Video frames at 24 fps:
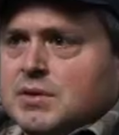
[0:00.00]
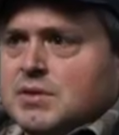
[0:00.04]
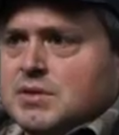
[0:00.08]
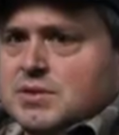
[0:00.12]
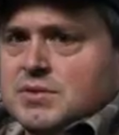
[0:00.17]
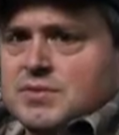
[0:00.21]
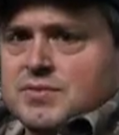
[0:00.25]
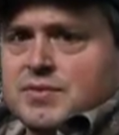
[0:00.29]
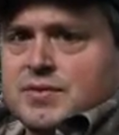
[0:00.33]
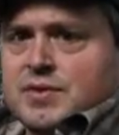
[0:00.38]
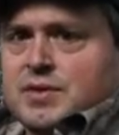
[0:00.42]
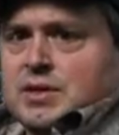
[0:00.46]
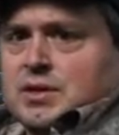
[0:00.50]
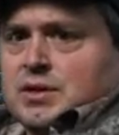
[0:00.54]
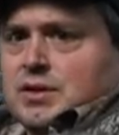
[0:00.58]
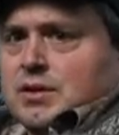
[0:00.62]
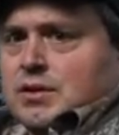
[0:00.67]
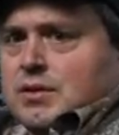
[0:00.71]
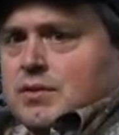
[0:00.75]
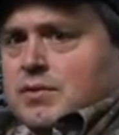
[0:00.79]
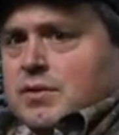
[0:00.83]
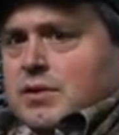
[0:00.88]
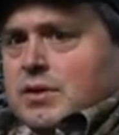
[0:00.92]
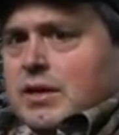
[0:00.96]
It just veered
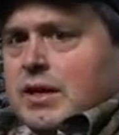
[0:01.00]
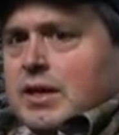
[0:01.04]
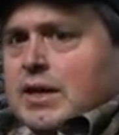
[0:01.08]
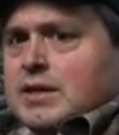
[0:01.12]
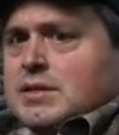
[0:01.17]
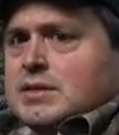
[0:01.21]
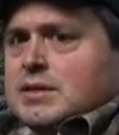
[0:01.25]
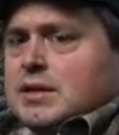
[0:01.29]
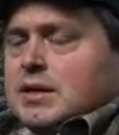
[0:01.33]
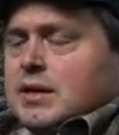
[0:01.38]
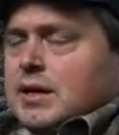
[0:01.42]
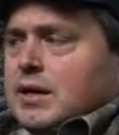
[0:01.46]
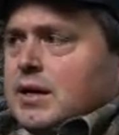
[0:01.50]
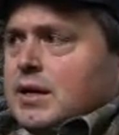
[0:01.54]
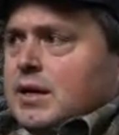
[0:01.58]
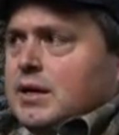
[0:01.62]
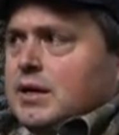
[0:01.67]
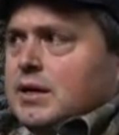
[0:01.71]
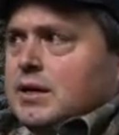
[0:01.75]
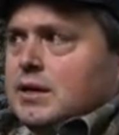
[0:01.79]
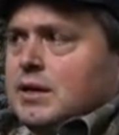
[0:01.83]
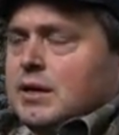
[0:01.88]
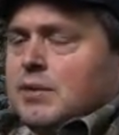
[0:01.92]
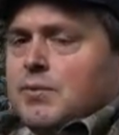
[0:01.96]
over to that side.
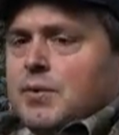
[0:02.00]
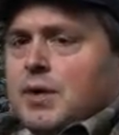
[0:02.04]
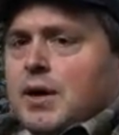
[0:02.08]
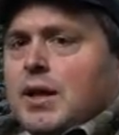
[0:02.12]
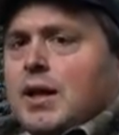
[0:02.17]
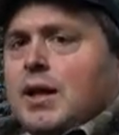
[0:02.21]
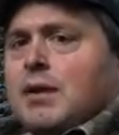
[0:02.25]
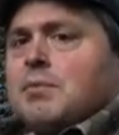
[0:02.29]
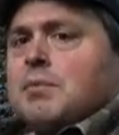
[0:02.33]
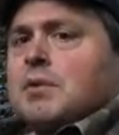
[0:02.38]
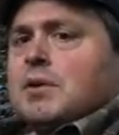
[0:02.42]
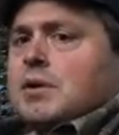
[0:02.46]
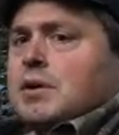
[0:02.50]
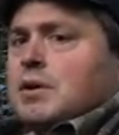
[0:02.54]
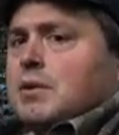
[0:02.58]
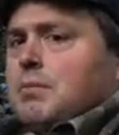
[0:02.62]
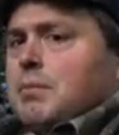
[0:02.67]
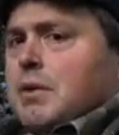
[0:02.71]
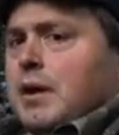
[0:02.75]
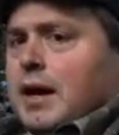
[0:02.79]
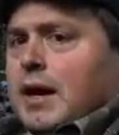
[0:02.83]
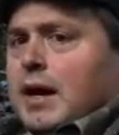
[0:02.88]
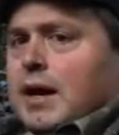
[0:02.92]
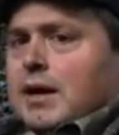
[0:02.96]
And while I'm looking
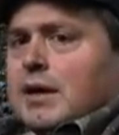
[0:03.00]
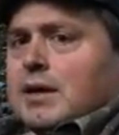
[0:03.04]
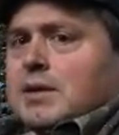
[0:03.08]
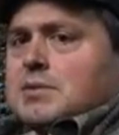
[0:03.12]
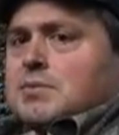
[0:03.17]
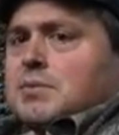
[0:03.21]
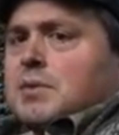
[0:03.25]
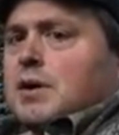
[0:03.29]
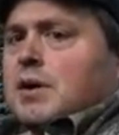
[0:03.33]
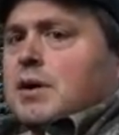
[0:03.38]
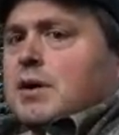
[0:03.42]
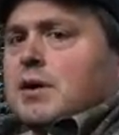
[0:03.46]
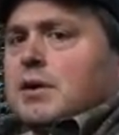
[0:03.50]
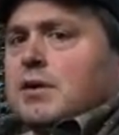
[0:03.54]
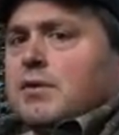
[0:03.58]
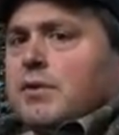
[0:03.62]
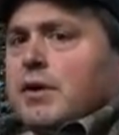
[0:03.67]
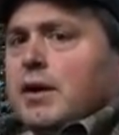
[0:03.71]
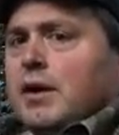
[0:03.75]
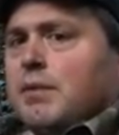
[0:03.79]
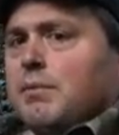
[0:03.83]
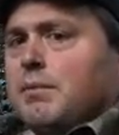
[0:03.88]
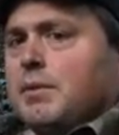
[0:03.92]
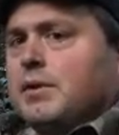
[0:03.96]
back, it's walking
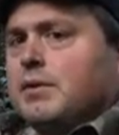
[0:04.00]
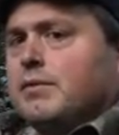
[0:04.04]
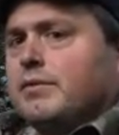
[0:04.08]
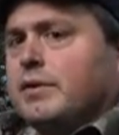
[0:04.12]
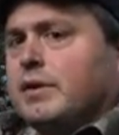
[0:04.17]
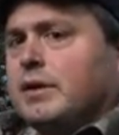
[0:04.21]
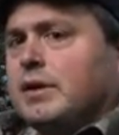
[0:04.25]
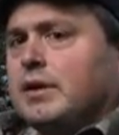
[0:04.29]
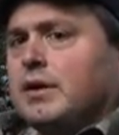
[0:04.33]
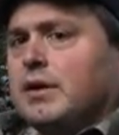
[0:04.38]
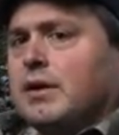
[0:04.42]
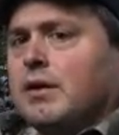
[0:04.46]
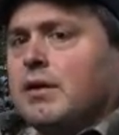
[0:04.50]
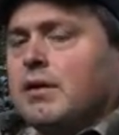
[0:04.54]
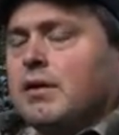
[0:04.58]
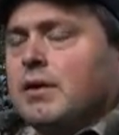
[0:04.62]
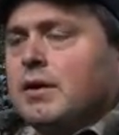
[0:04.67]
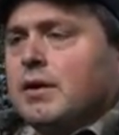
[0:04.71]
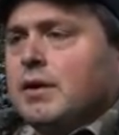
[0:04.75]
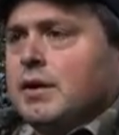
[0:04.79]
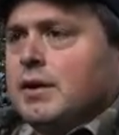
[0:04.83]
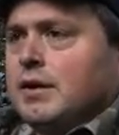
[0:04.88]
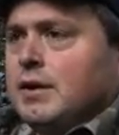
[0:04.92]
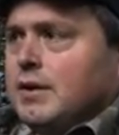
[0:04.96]
around me over here.
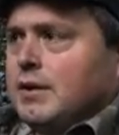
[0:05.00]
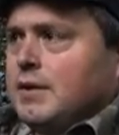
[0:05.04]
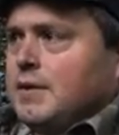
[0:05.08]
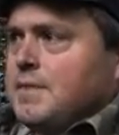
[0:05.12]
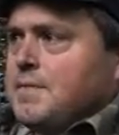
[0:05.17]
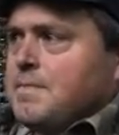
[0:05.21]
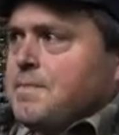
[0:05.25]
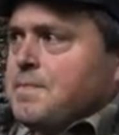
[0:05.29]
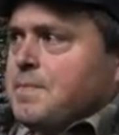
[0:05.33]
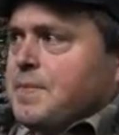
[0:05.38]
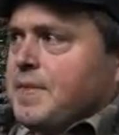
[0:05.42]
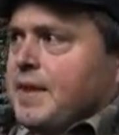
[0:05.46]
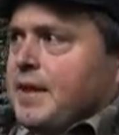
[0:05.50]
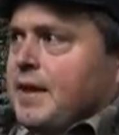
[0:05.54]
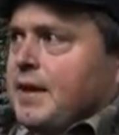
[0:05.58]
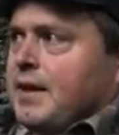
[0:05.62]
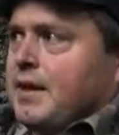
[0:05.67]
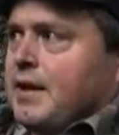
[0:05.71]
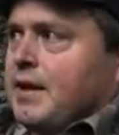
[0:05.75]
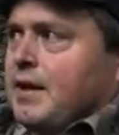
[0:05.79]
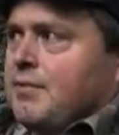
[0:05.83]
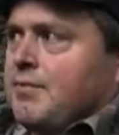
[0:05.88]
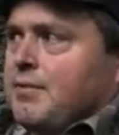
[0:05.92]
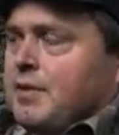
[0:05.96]

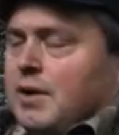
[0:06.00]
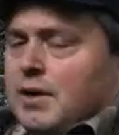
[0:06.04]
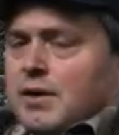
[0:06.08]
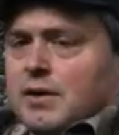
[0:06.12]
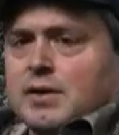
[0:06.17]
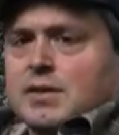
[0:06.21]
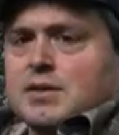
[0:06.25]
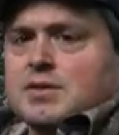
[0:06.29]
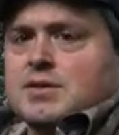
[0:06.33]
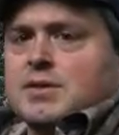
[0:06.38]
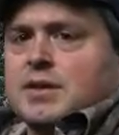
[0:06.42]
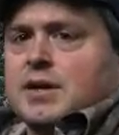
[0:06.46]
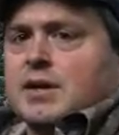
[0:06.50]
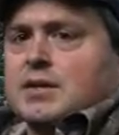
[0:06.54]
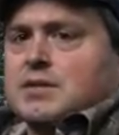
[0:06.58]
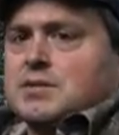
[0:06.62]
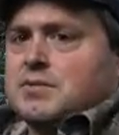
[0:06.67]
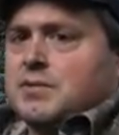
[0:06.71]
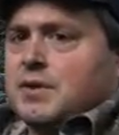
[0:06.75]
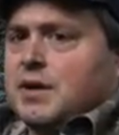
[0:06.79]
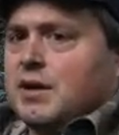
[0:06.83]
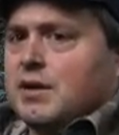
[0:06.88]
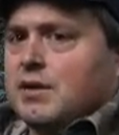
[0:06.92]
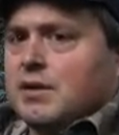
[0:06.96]
And I followed its tracks
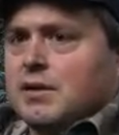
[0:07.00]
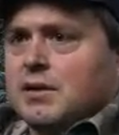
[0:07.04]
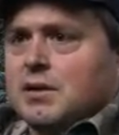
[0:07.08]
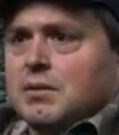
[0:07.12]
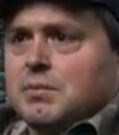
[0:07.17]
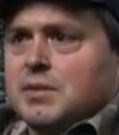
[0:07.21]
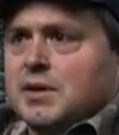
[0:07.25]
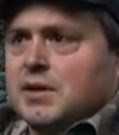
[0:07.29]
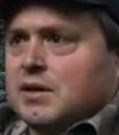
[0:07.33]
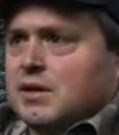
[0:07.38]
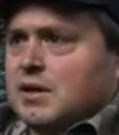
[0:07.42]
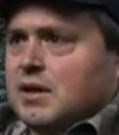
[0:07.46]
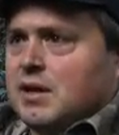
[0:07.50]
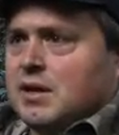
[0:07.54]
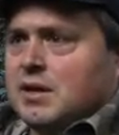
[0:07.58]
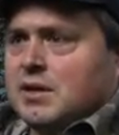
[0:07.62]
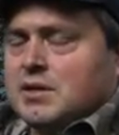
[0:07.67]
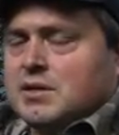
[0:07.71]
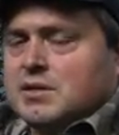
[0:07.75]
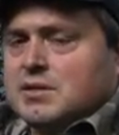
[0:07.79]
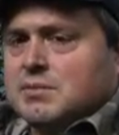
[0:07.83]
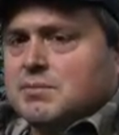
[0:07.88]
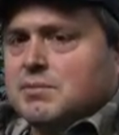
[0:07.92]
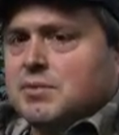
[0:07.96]
around a little bit and got
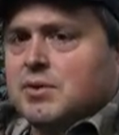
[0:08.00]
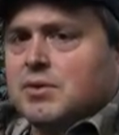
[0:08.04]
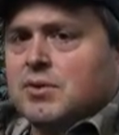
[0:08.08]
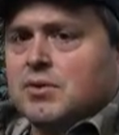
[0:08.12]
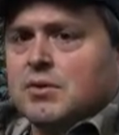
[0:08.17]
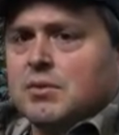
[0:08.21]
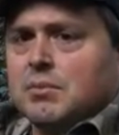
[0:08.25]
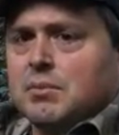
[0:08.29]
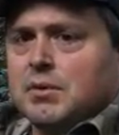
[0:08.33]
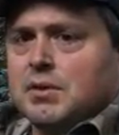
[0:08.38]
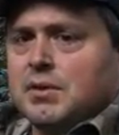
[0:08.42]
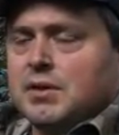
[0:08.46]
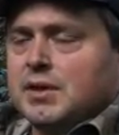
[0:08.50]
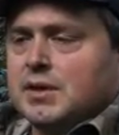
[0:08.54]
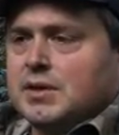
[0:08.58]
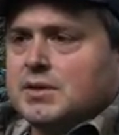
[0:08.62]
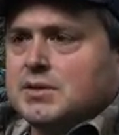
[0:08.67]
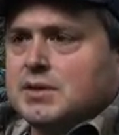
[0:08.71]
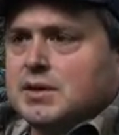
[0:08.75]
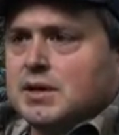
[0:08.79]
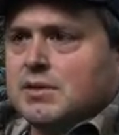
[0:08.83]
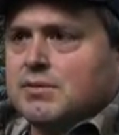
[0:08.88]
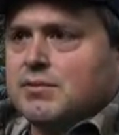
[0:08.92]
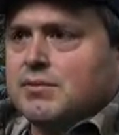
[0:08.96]
into some horrible thick
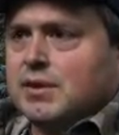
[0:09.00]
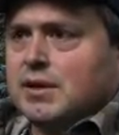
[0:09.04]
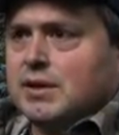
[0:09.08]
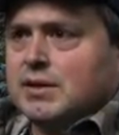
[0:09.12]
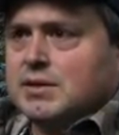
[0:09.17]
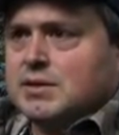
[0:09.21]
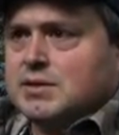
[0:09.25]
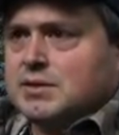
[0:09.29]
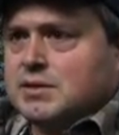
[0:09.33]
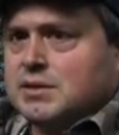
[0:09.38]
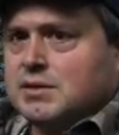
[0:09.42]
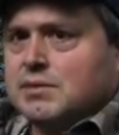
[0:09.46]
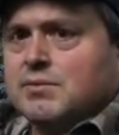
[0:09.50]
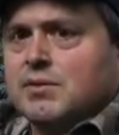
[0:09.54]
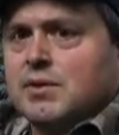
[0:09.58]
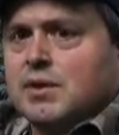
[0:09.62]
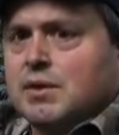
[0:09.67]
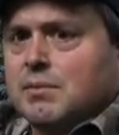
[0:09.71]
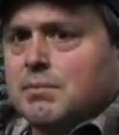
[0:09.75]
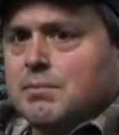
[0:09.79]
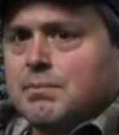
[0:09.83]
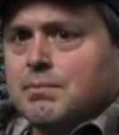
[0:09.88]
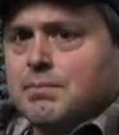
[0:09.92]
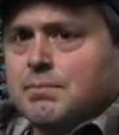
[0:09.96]
stuff. And I just didn't
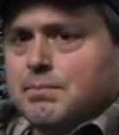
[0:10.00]
want to